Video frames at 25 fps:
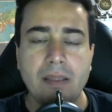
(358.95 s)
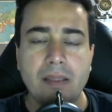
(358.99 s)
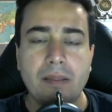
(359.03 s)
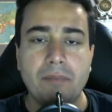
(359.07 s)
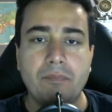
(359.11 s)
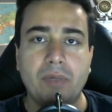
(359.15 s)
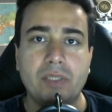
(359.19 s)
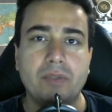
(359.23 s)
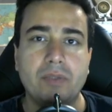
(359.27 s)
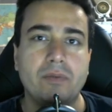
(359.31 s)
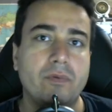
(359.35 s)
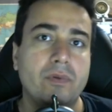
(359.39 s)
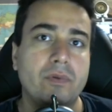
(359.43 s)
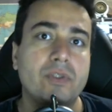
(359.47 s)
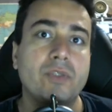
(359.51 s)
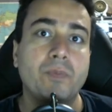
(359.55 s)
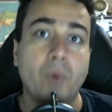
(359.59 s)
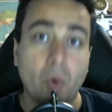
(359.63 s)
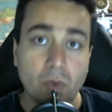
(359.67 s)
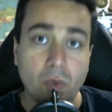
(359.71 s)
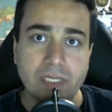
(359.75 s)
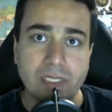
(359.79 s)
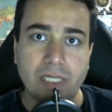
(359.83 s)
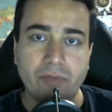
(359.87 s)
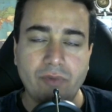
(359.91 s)
But
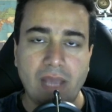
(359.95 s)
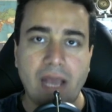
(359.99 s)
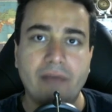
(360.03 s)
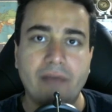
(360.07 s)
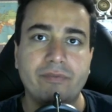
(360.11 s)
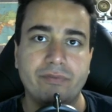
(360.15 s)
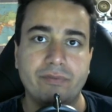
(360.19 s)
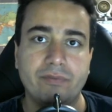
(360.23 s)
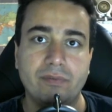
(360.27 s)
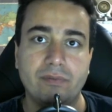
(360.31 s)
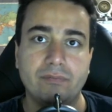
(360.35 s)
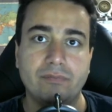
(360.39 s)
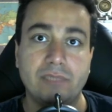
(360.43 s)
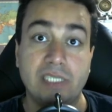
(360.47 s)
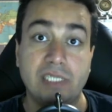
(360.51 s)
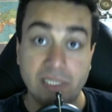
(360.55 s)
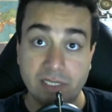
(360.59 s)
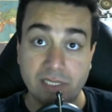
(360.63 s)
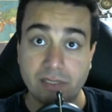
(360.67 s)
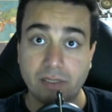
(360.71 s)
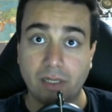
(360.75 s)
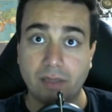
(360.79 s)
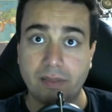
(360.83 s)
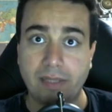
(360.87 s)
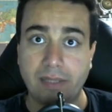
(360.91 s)
suppose that we have
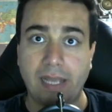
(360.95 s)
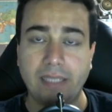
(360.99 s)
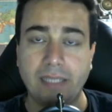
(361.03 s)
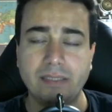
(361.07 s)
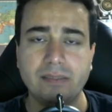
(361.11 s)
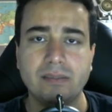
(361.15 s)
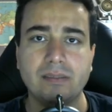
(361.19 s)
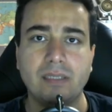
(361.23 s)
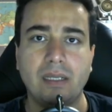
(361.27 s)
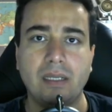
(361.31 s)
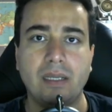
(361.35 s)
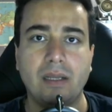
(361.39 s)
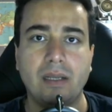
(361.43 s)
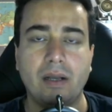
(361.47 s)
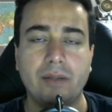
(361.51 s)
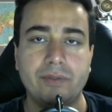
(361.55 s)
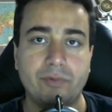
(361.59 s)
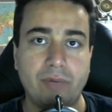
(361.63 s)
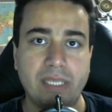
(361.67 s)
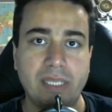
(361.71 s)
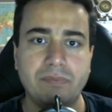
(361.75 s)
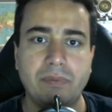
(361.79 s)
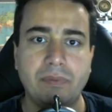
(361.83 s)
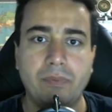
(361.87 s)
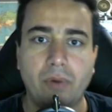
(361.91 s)
installed that on the
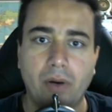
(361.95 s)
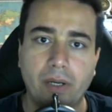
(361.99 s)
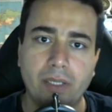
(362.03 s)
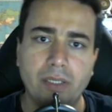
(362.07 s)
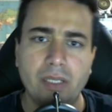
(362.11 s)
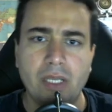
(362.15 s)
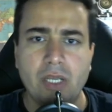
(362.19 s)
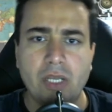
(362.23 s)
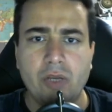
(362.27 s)
Raspberry Pi,